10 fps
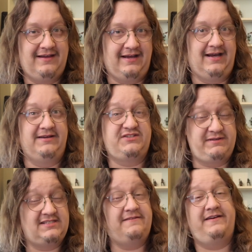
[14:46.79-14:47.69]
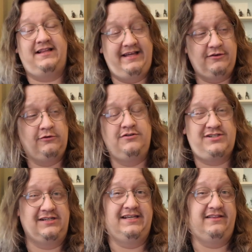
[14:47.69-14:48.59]
Uh, specifically and
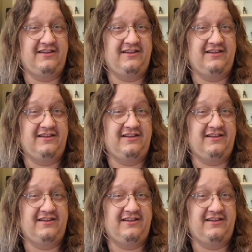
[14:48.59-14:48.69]
crucially,